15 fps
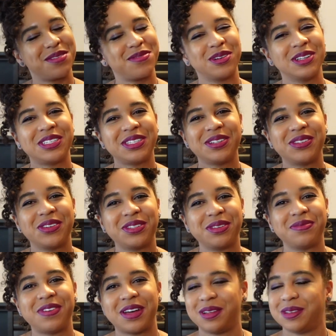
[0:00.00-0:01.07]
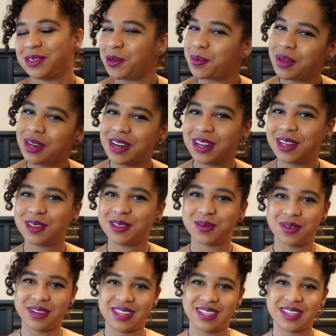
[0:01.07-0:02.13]
Force users and fellow superheroes,
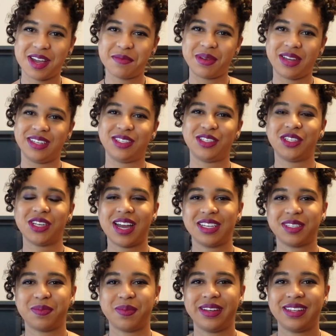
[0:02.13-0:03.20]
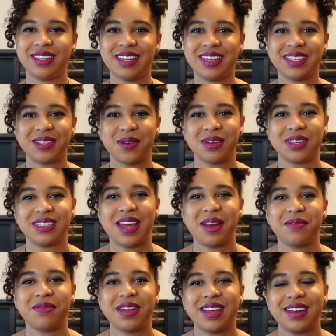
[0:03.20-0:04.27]
what is up? It's Jasmine, the Ahsoka
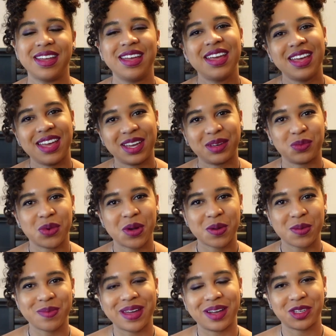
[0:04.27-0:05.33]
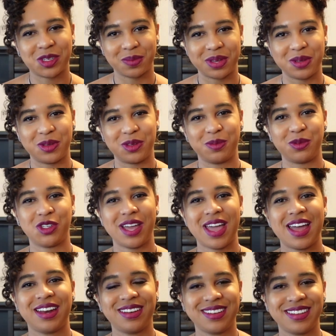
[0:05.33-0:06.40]
Tano fan, welcome back to my YouTube
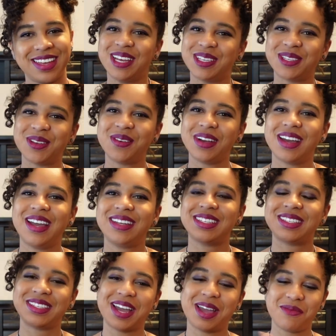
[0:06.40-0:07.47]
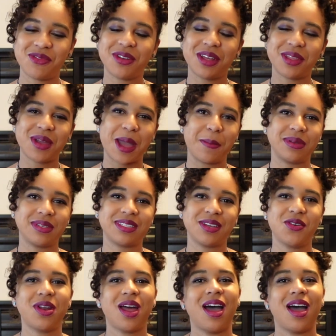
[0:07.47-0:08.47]
channel. So guys, it's time for another episode